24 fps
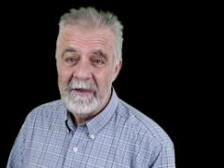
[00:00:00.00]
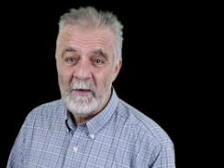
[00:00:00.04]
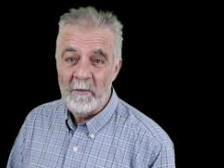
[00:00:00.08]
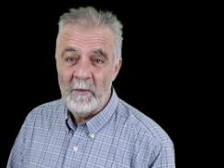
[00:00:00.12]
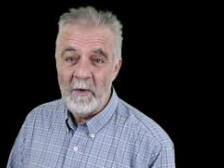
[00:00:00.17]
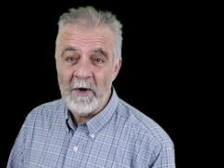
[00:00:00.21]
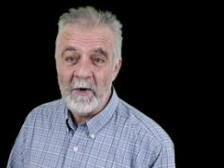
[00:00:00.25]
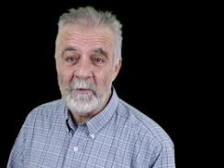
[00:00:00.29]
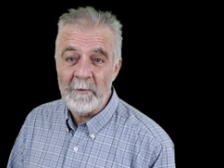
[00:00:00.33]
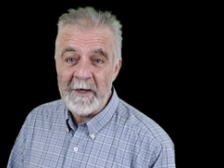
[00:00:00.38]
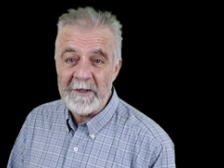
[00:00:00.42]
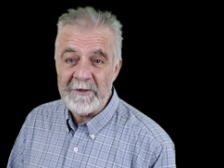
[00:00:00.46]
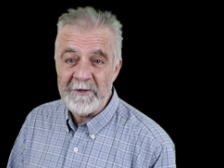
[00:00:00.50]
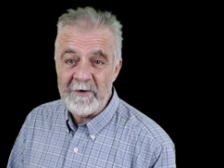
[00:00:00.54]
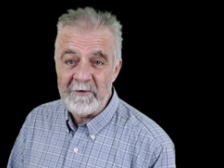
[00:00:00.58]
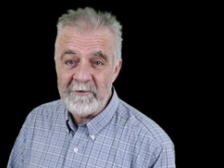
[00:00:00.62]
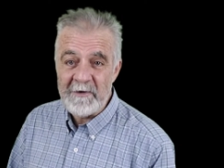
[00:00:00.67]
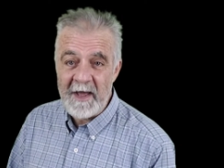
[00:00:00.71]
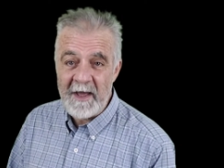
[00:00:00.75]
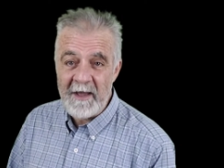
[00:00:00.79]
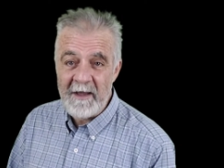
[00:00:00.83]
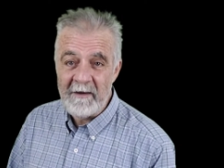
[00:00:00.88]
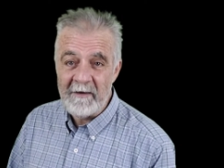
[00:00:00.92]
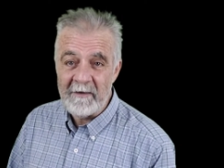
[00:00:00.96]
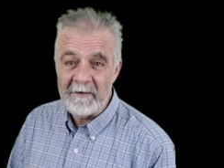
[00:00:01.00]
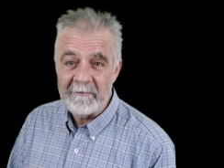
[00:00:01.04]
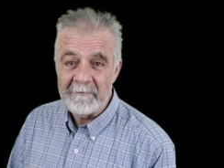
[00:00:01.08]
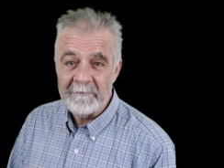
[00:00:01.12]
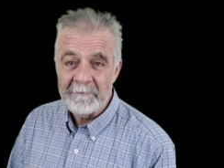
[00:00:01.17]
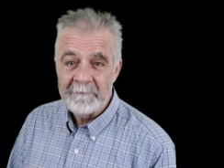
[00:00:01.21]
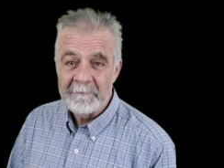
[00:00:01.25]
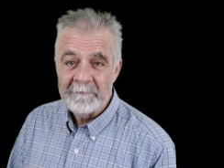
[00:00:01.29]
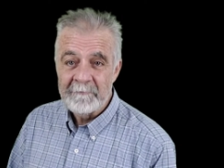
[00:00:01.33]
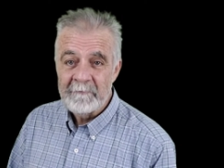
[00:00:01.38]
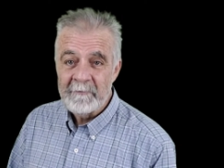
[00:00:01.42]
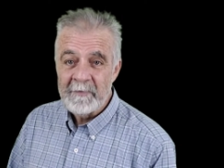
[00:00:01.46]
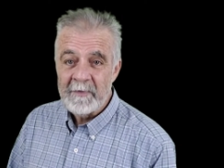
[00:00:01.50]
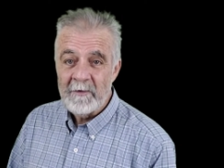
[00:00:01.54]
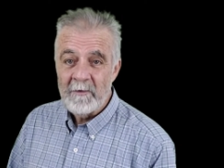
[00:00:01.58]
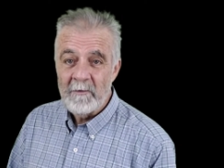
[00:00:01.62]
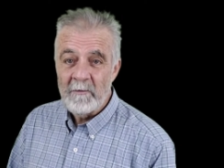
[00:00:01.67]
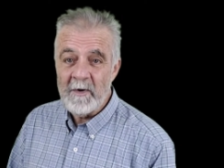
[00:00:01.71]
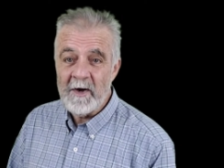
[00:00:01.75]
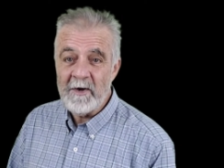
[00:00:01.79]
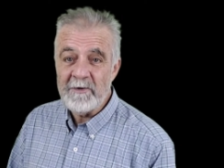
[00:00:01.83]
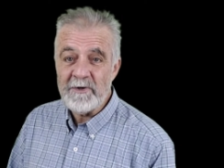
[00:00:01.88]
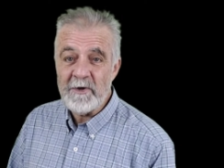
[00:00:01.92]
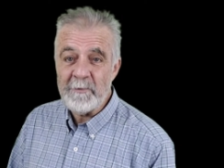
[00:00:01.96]
What do we do now?
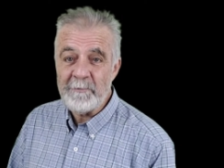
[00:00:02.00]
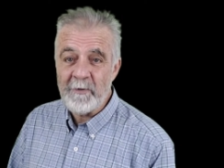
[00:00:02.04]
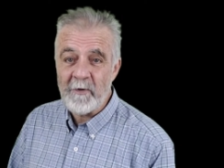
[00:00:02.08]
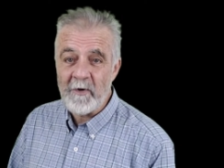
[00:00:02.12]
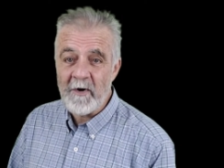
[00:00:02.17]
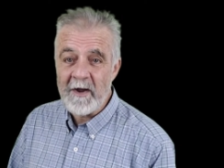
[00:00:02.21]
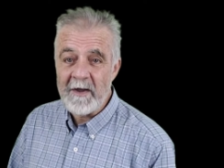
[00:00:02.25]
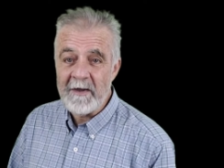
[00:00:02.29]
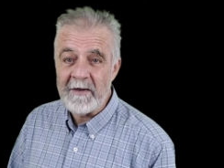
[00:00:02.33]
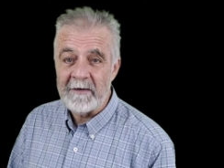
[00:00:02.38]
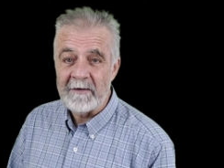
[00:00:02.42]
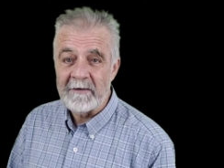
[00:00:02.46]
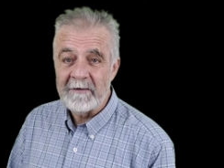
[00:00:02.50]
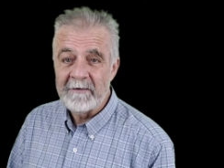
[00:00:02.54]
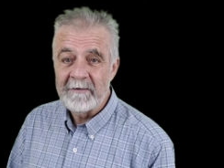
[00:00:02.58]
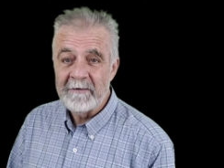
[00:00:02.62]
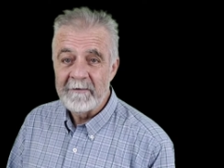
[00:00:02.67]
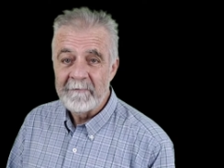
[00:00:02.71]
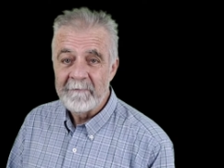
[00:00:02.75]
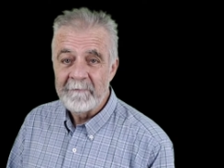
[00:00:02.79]
Well, you pray.